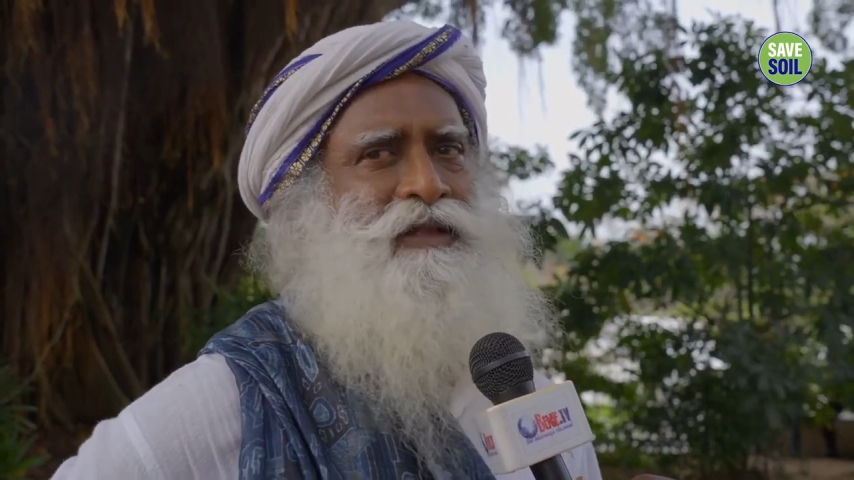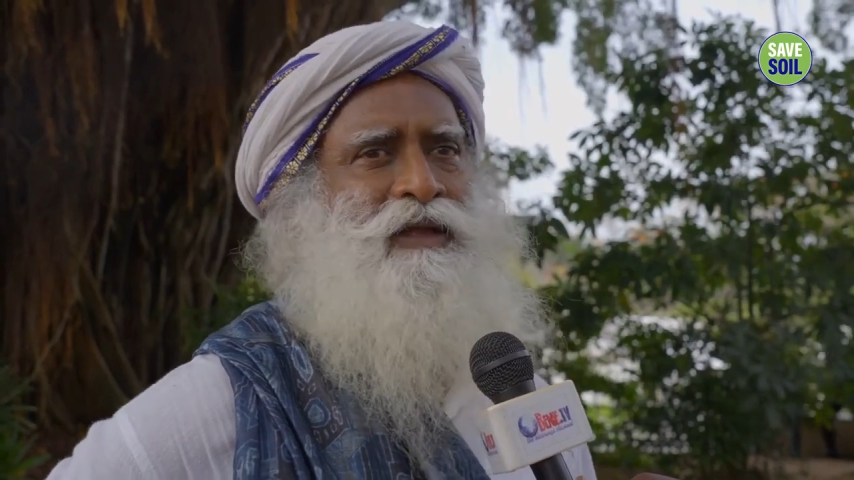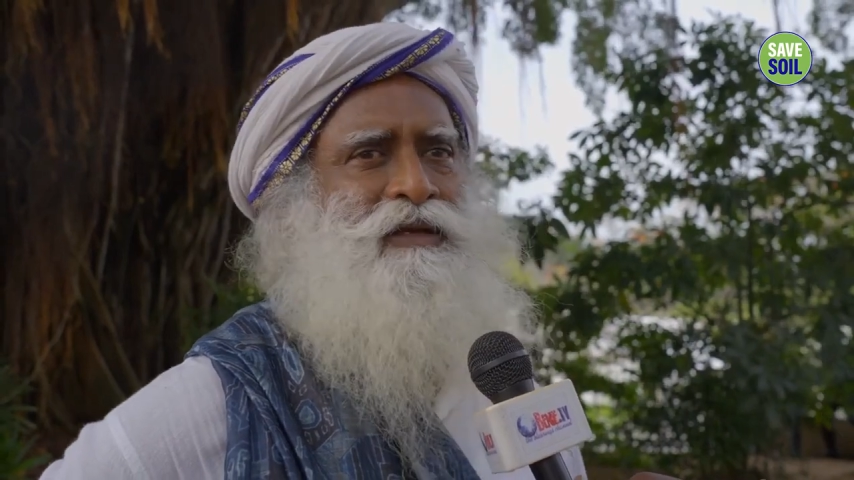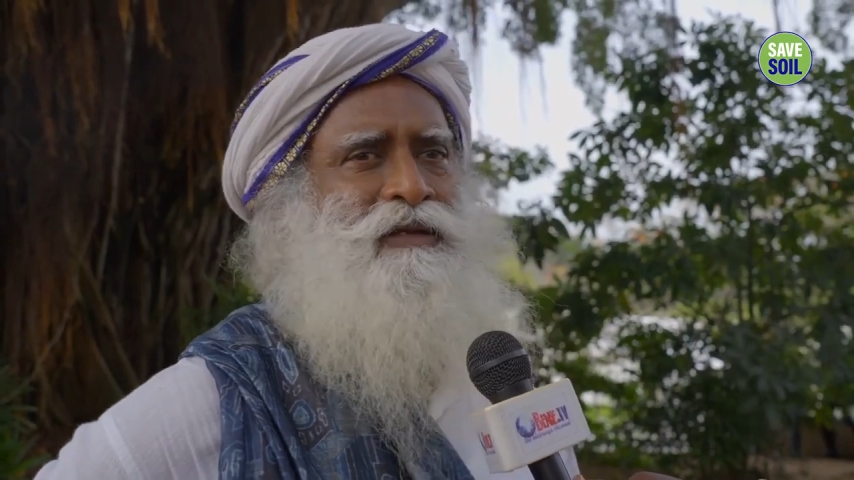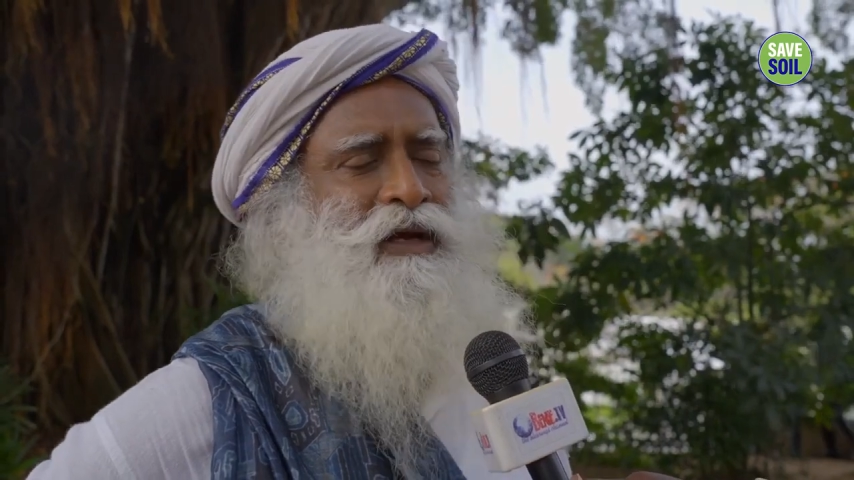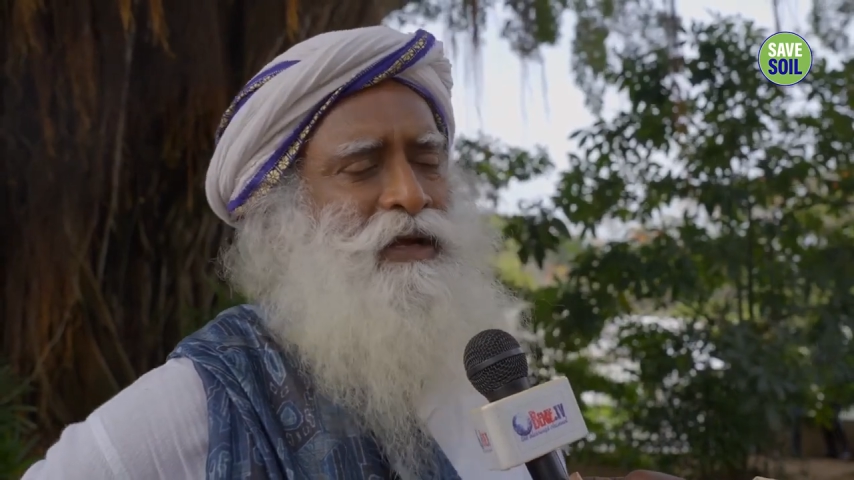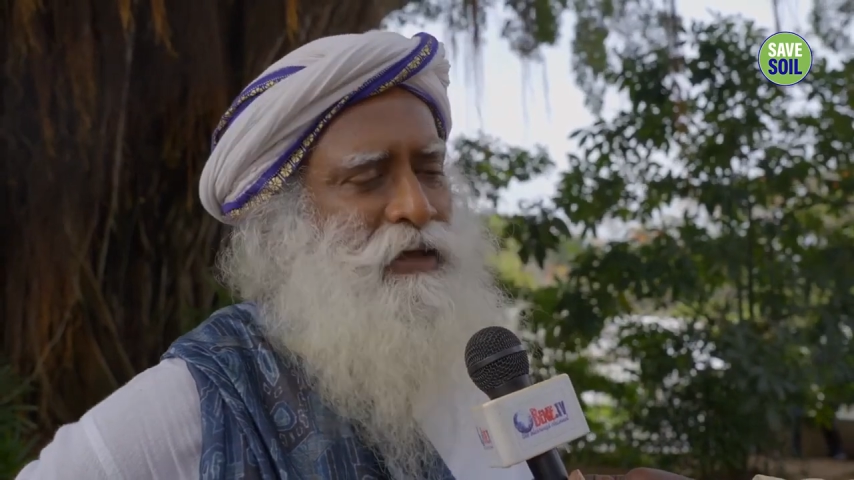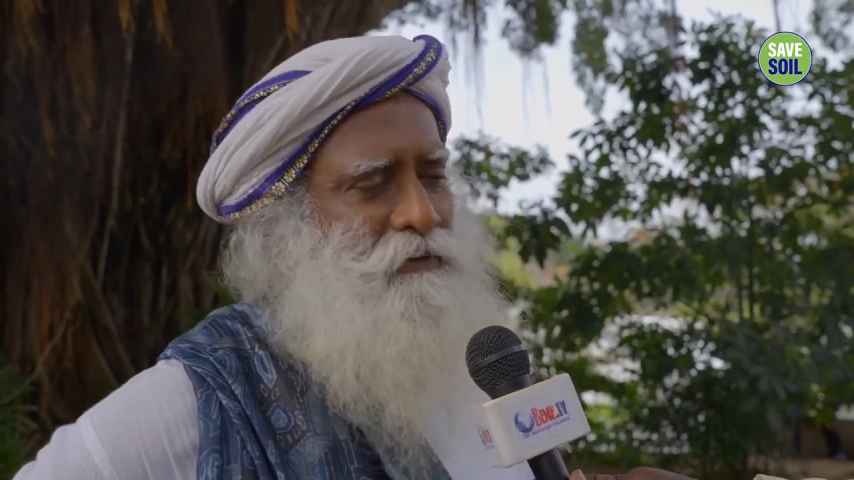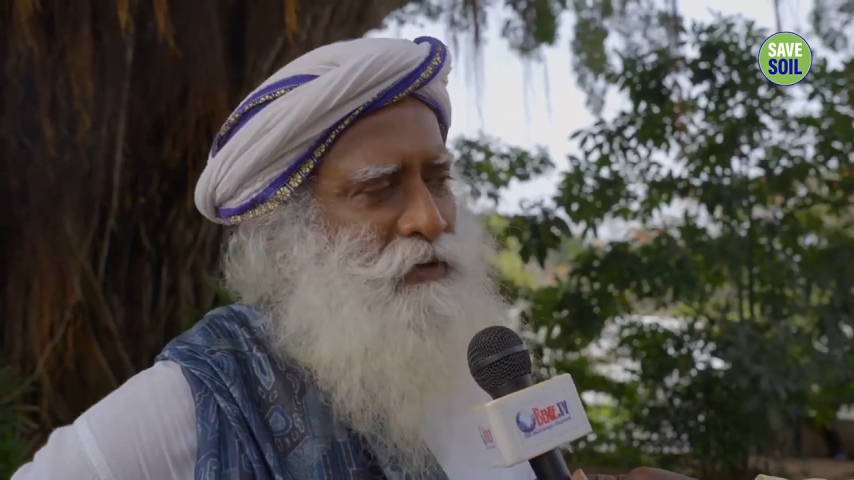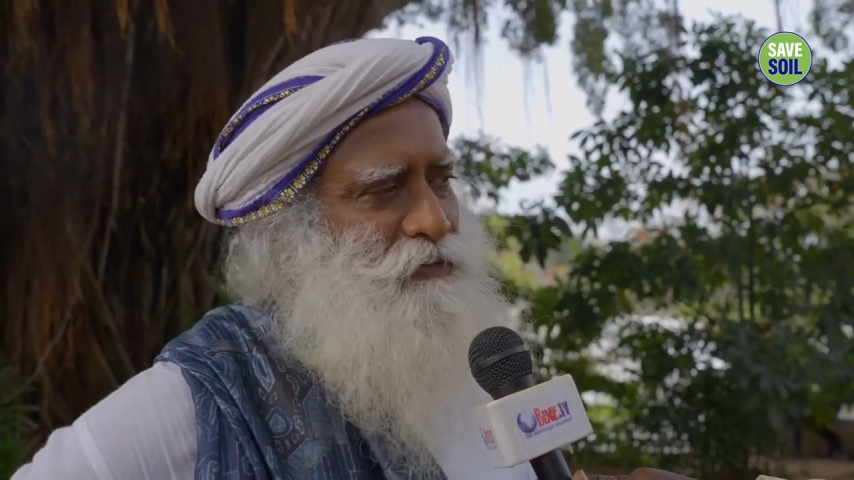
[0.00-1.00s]
The third
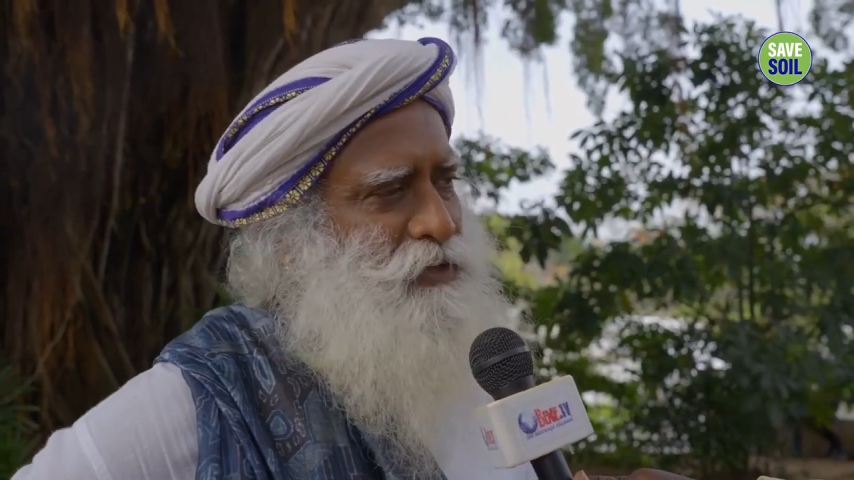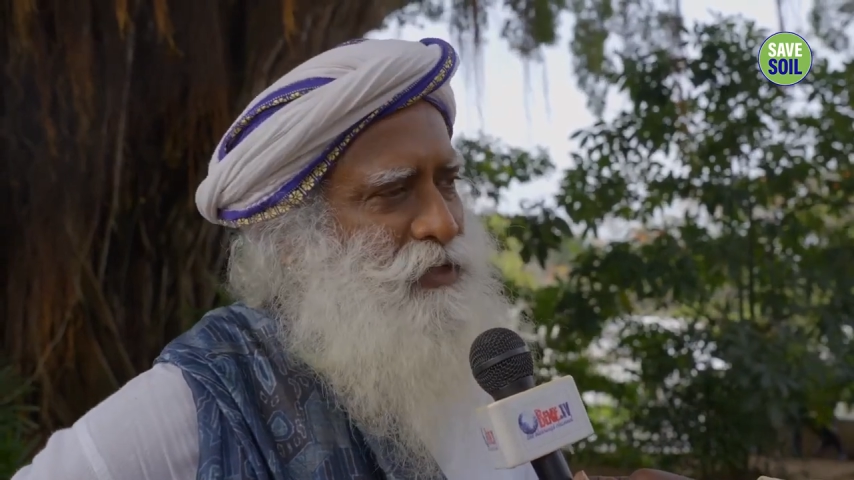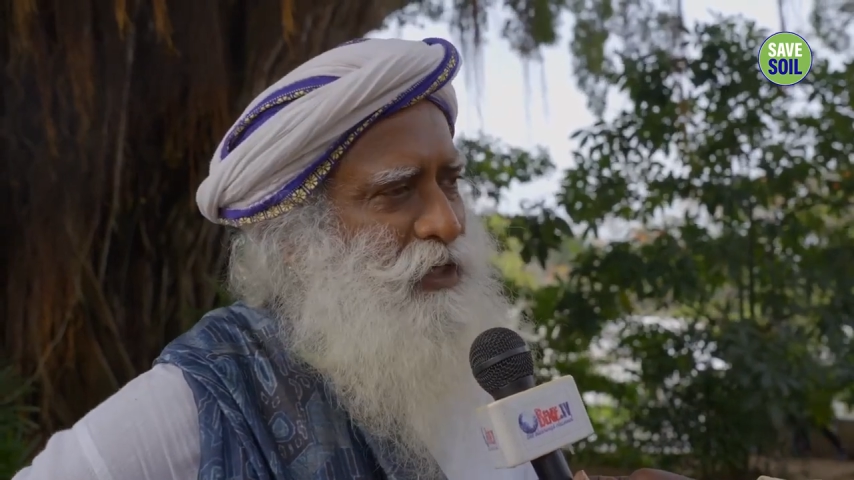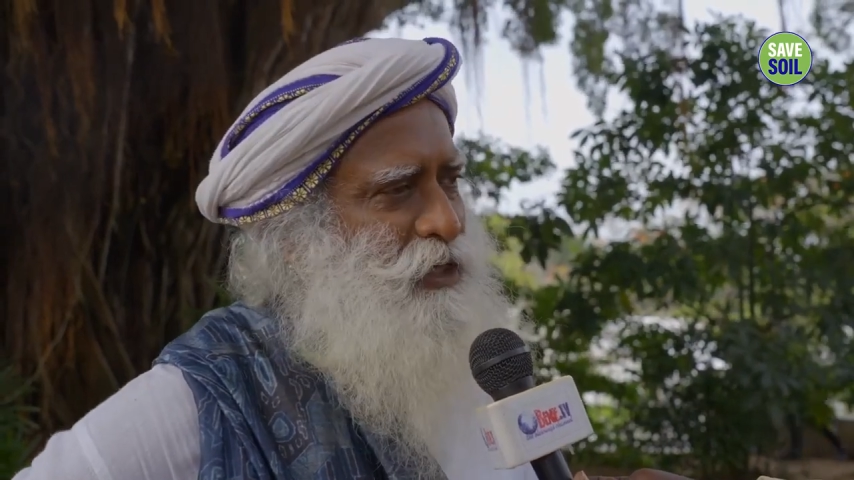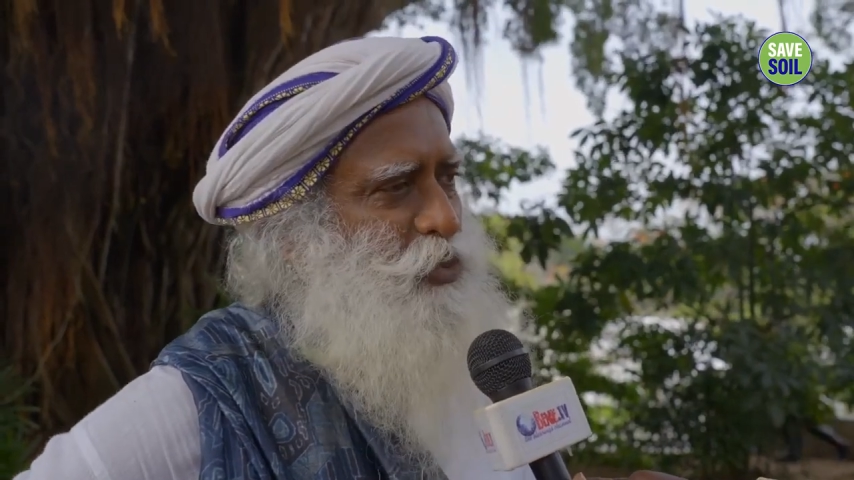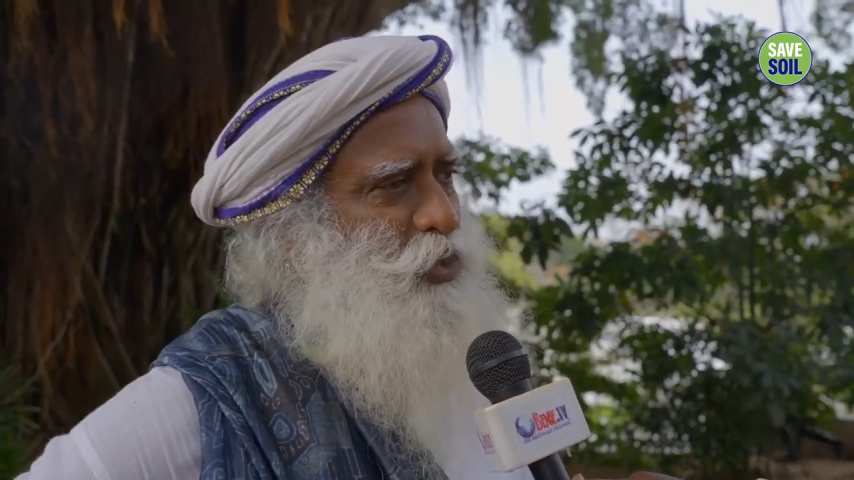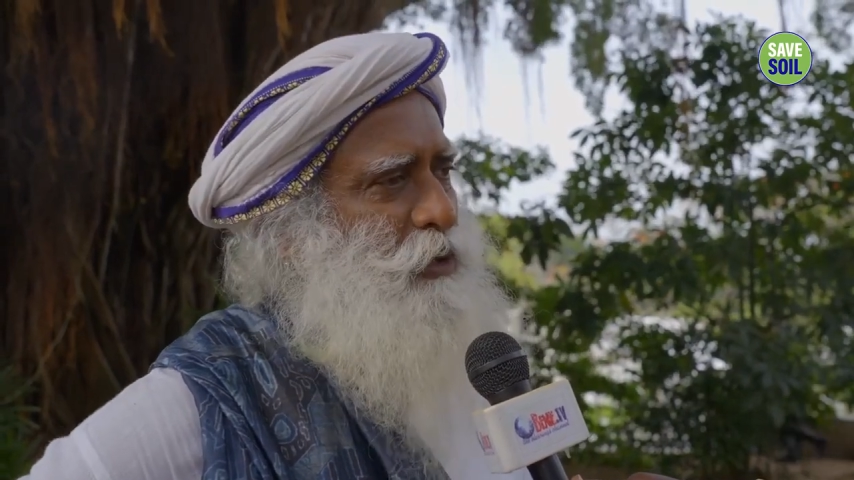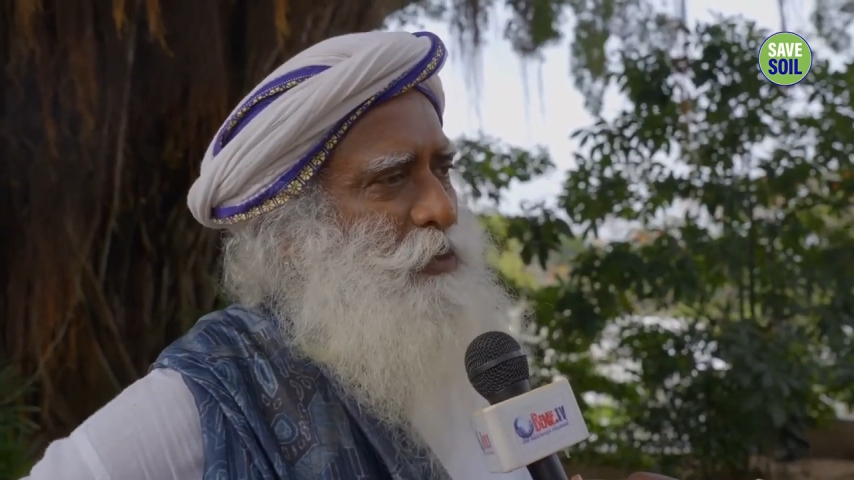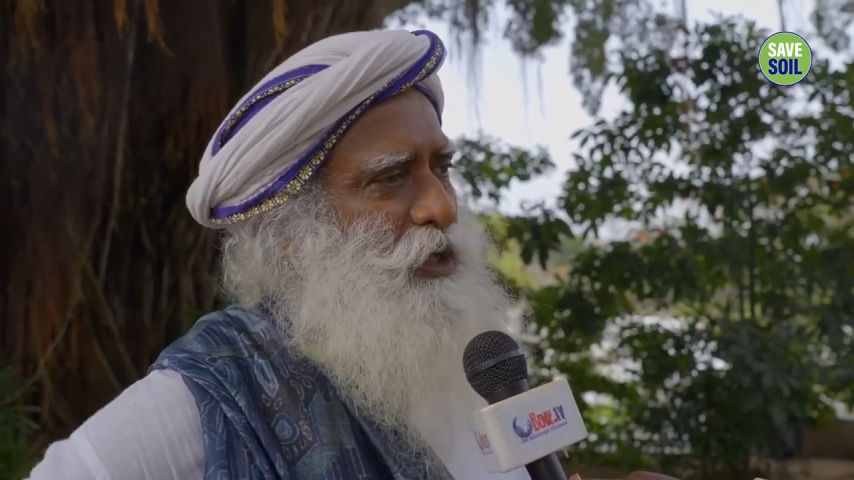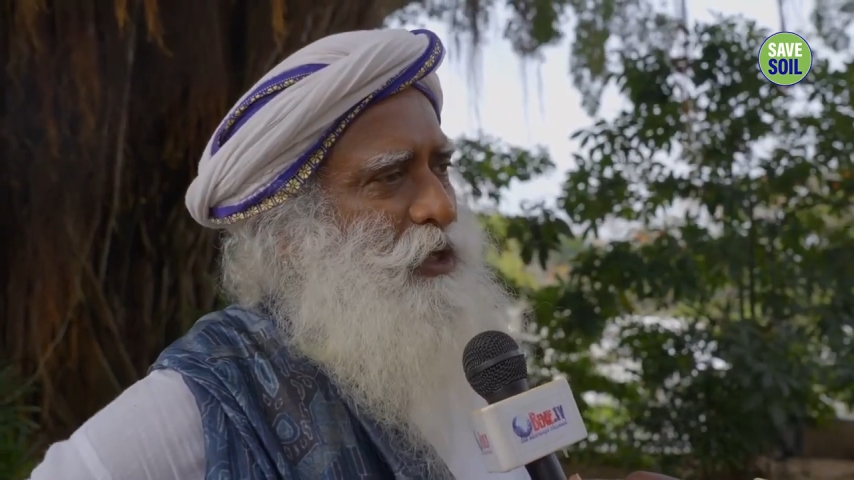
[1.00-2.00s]
level of incentive
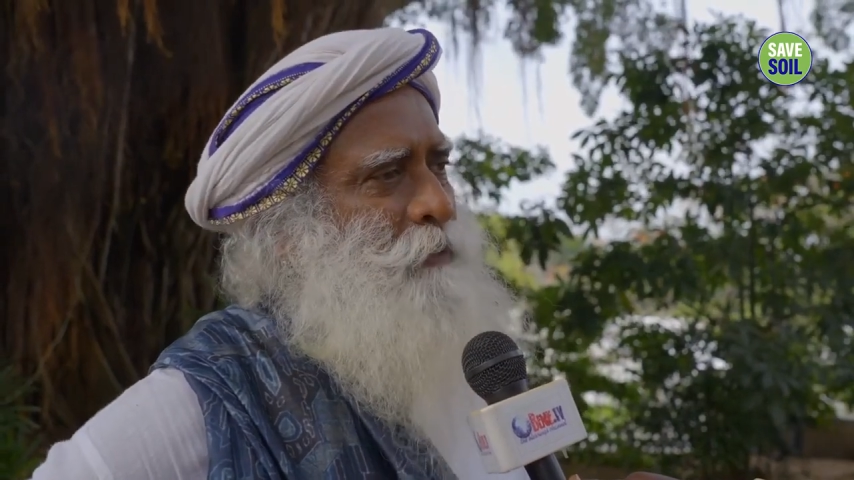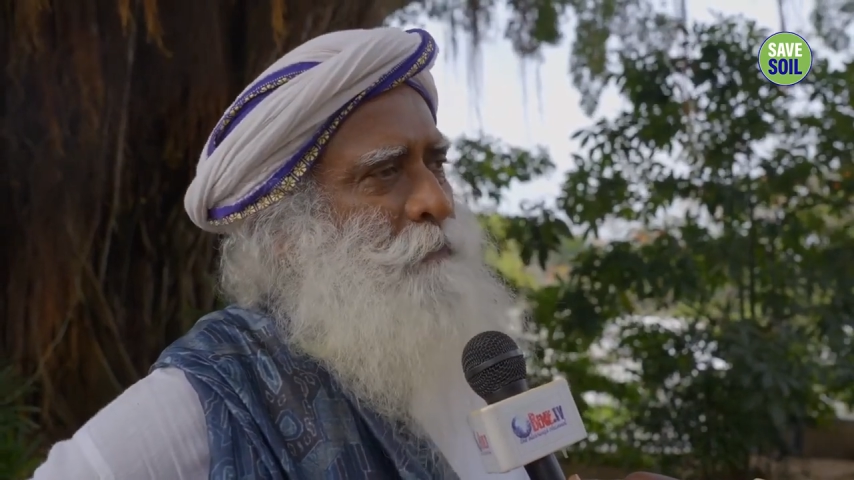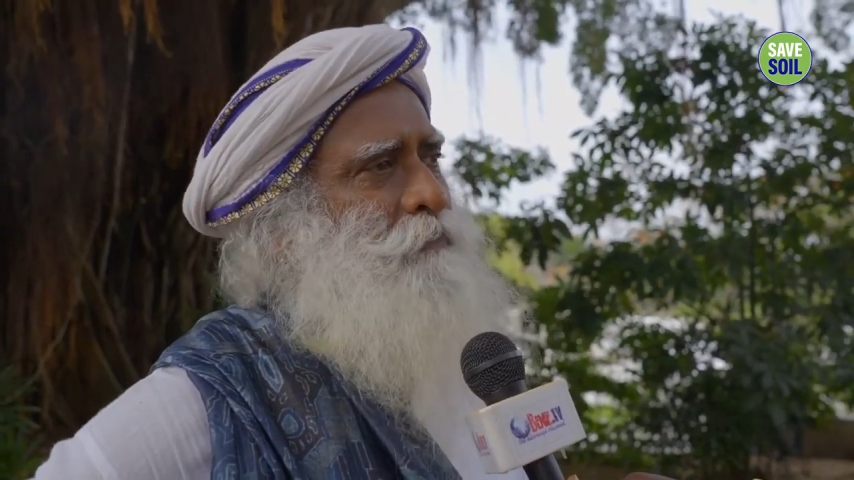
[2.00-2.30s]
will be